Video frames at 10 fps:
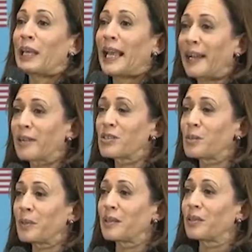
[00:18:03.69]
cares
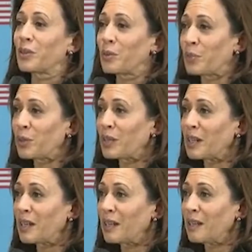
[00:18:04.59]
about their
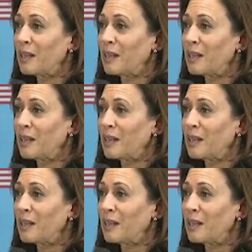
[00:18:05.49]
community,